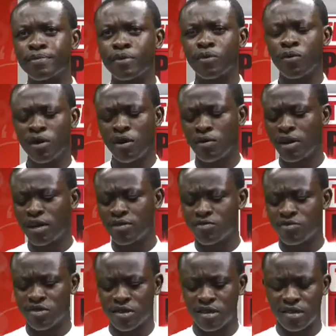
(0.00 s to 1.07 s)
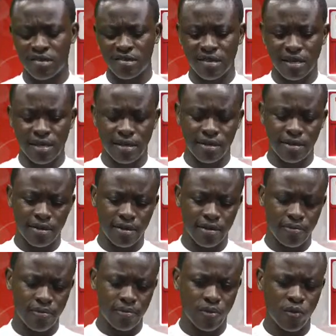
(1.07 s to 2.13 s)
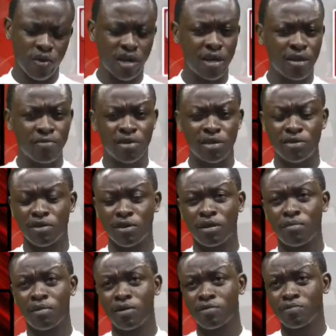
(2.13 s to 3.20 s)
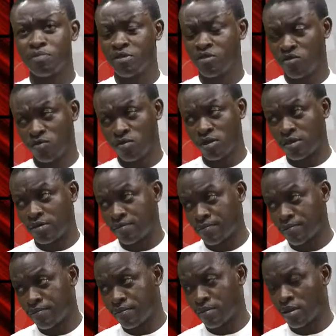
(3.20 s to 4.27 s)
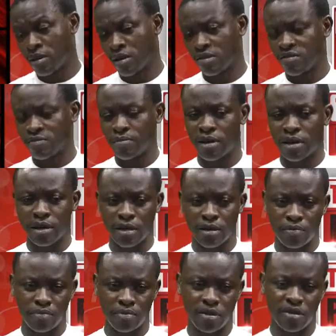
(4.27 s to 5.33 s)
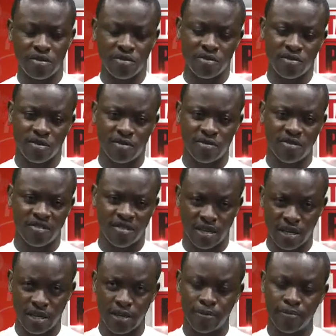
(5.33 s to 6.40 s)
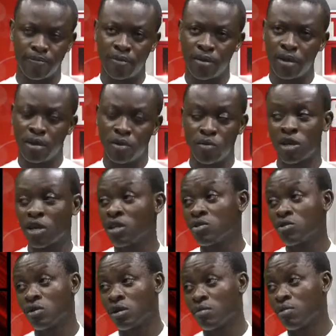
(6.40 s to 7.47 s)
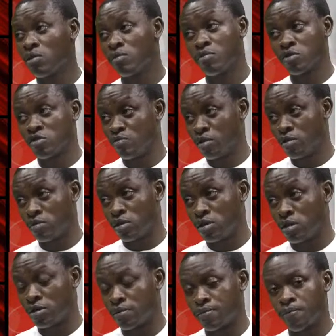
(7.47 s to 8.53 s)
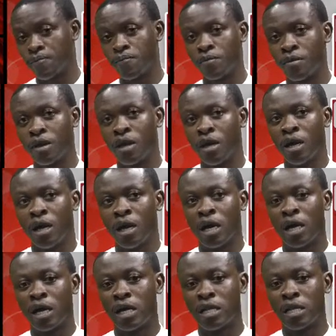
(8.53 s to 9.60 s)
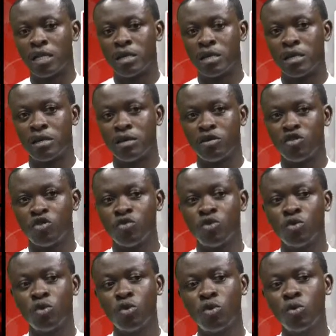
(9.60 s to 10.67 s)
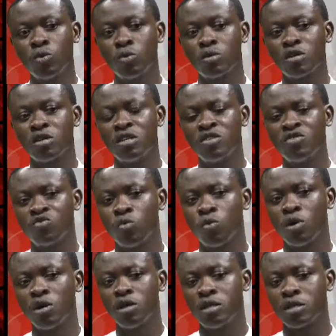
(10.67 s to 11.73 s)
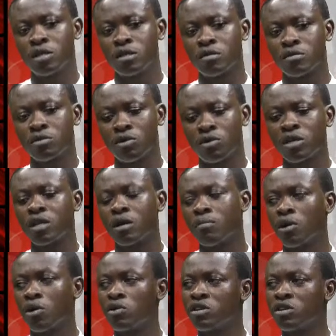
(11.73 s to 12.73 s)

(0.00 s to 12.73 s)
what I would like to say is that we can't really talk about peace today. As my predecessors said, we can't talk about prosperity. And, you know, it is worth talking about